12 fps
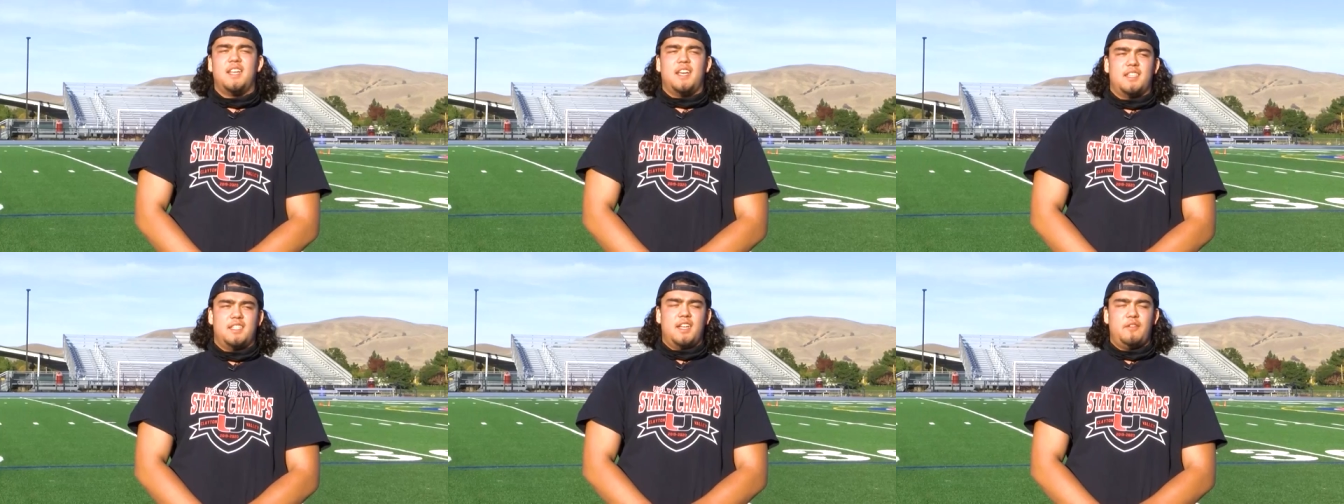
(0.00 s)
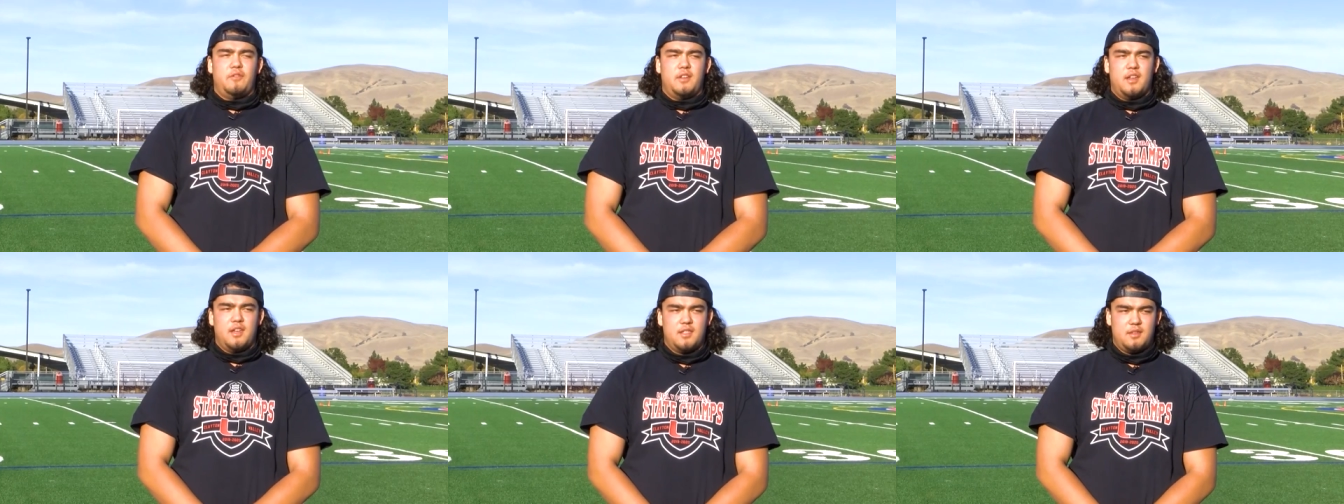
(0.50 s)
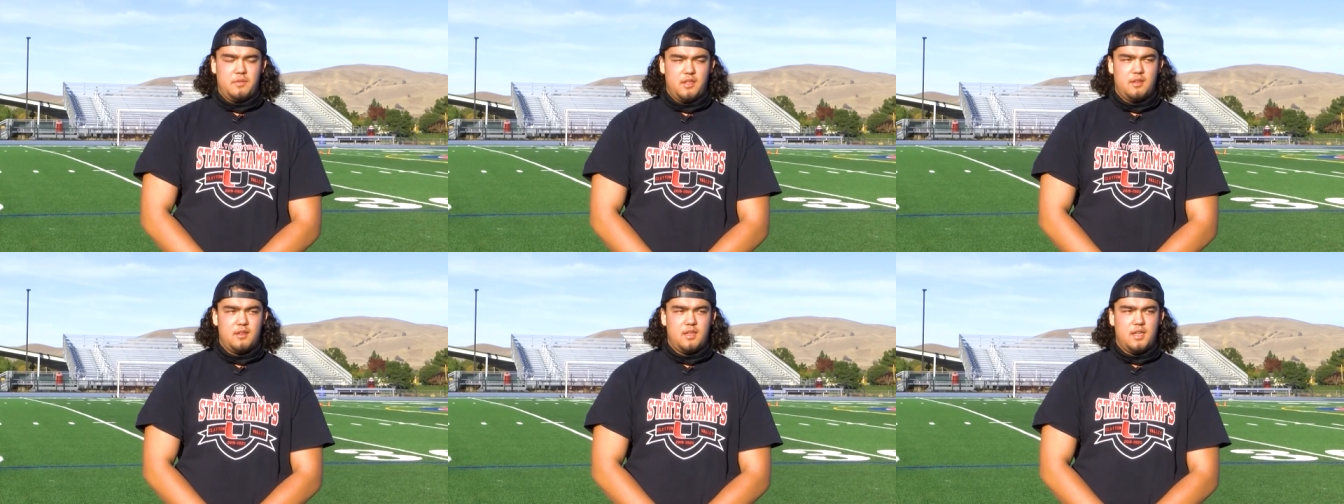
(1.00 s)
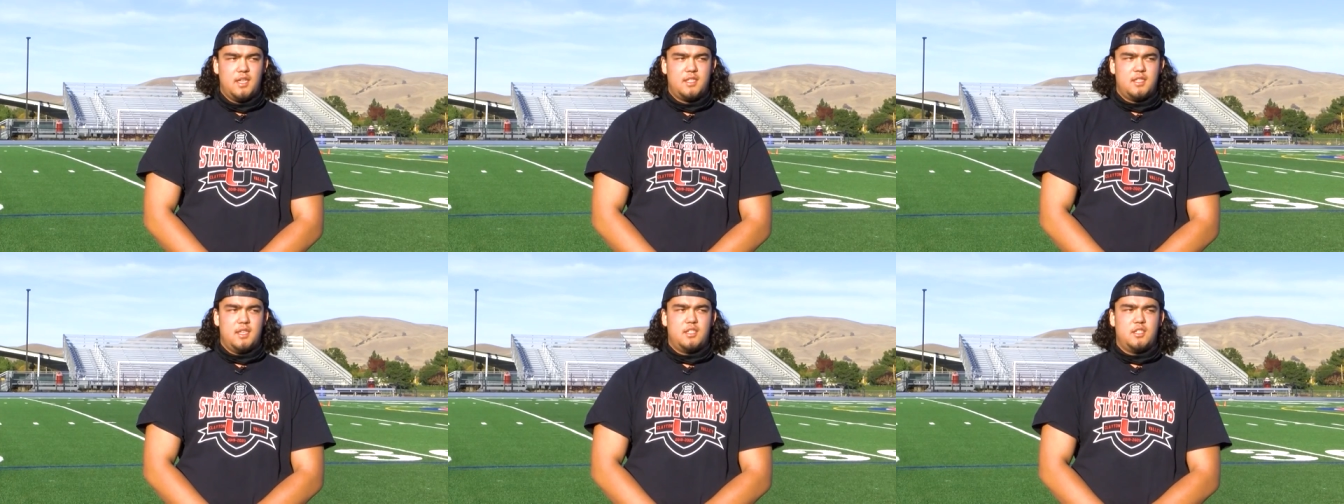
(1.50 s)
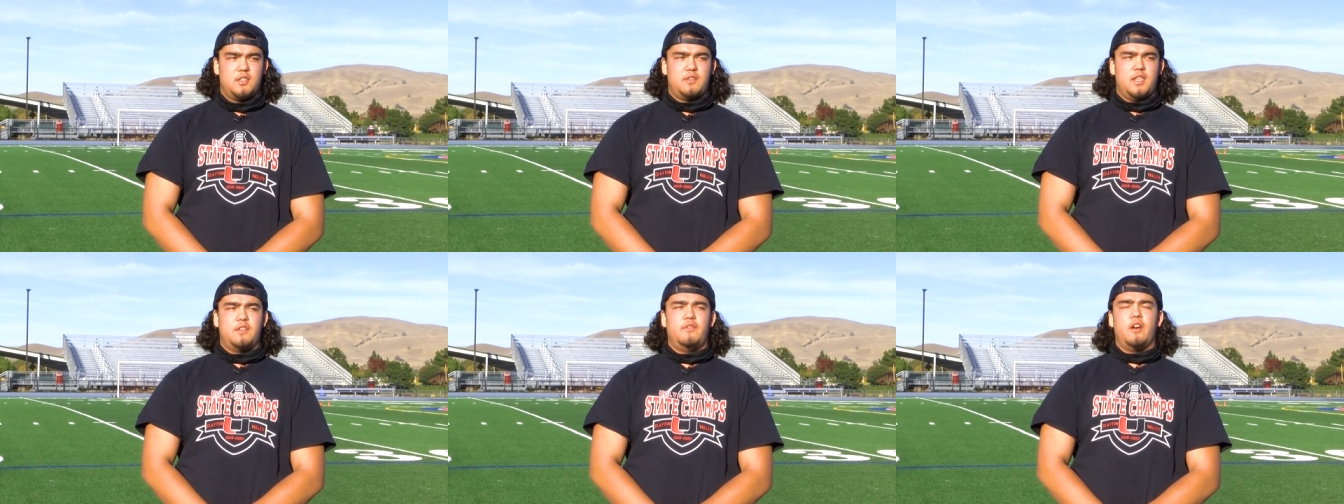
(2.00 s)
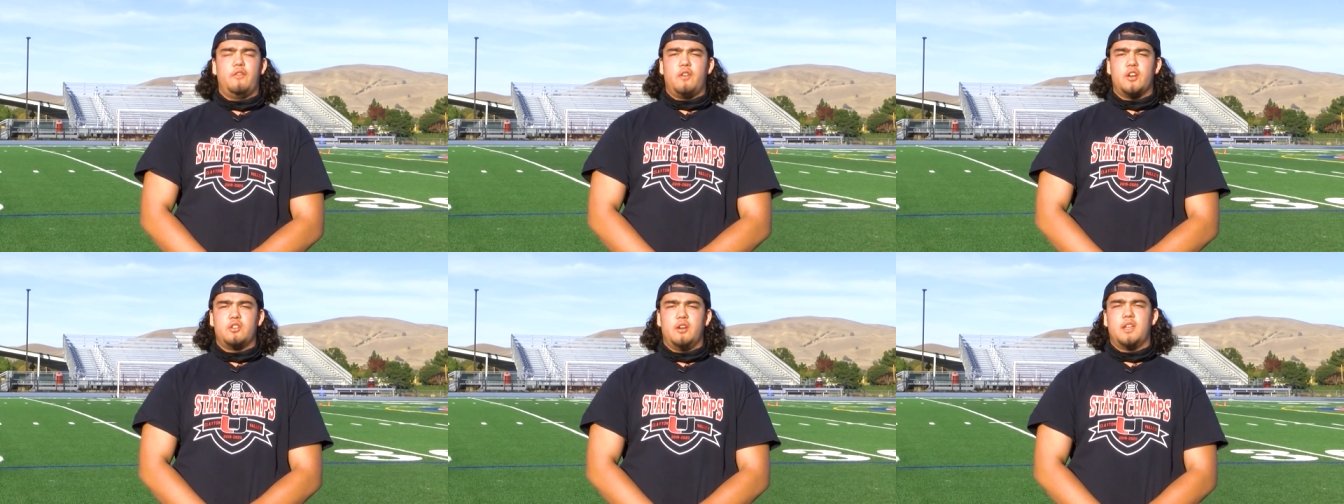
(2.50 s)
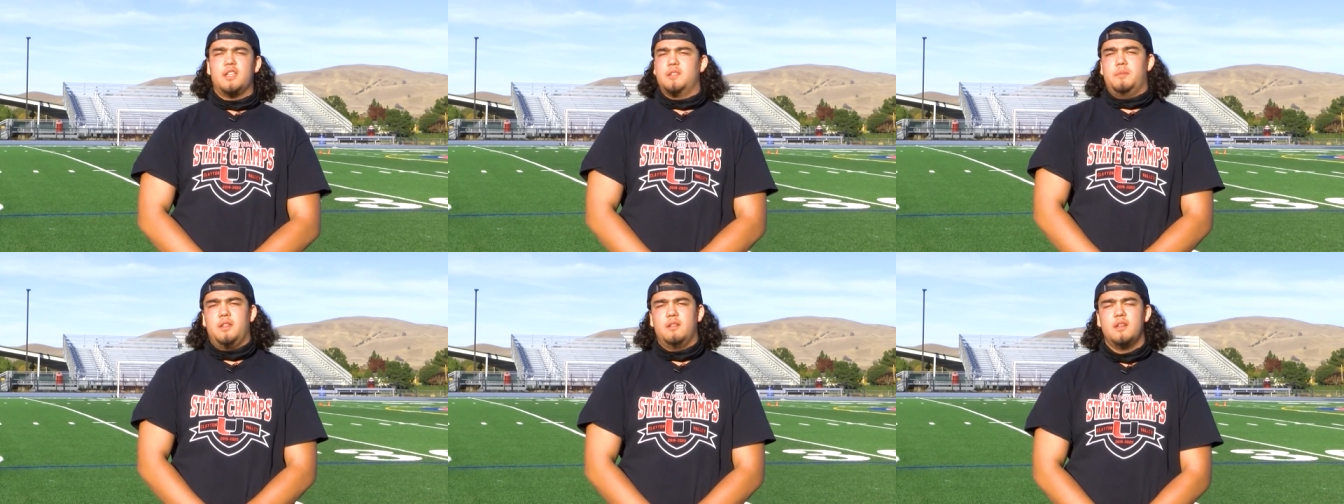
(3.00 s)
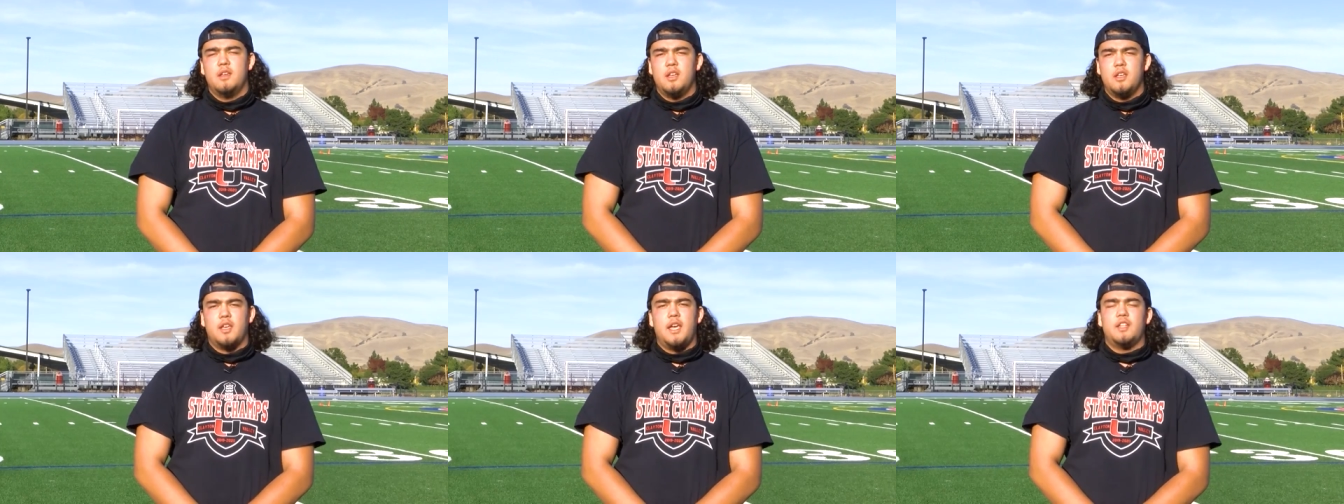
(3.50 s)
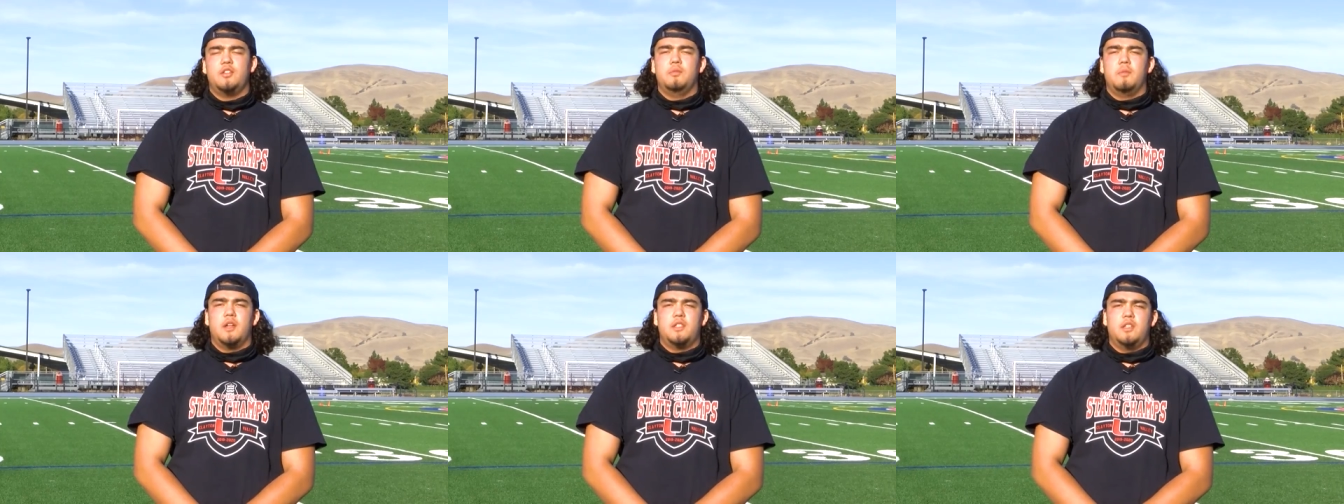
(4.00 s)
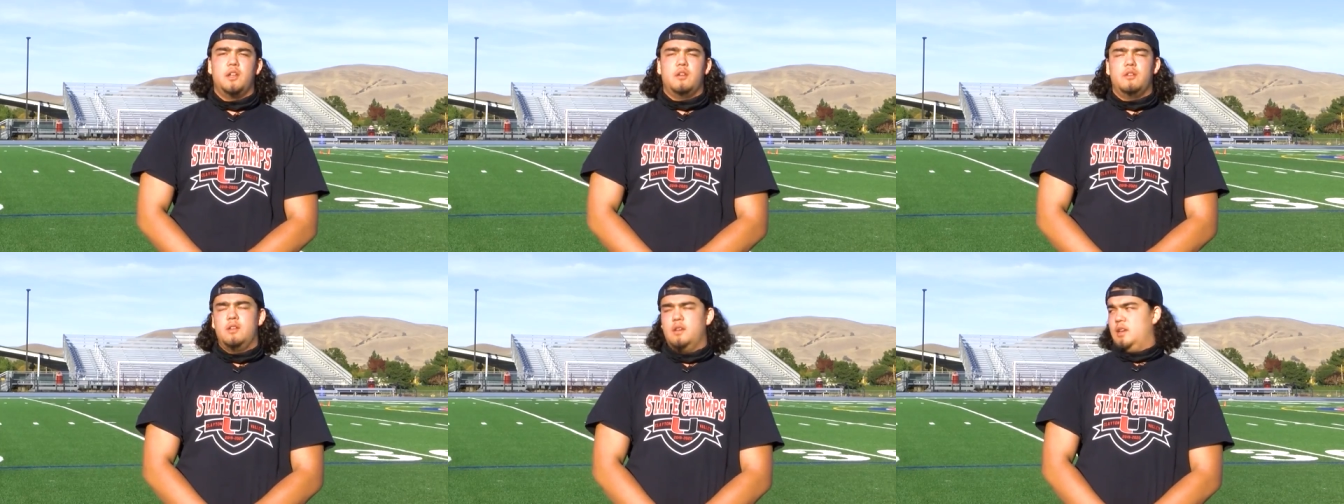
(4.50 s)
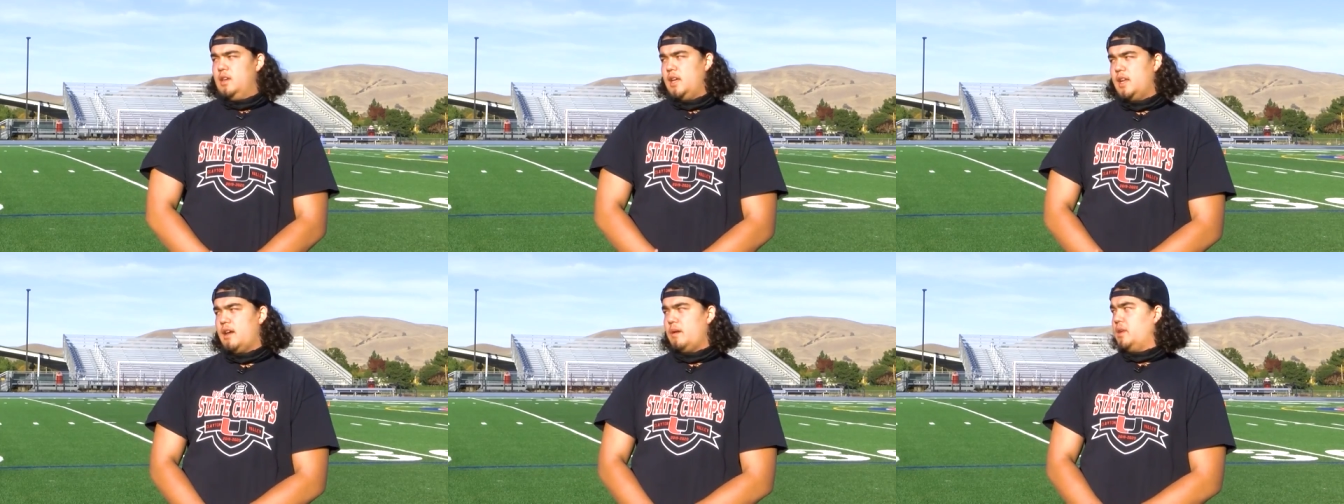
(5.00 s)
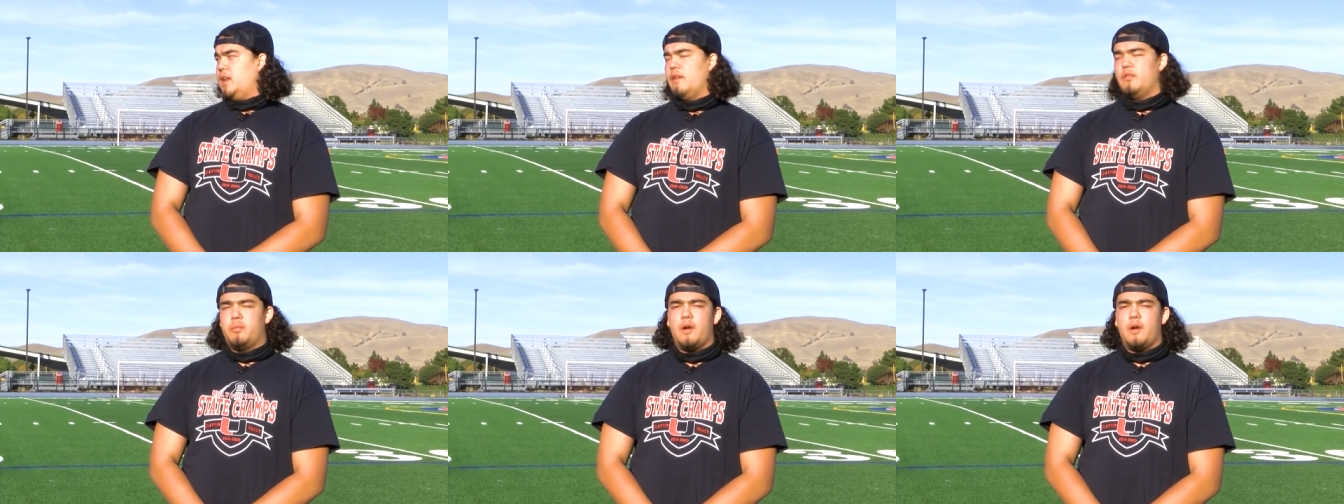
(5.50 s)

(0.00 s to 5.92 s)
stinks. It definitely does. I mean, it's it's just it's very frustrating because I mean, can't do much, you know. And I mean, every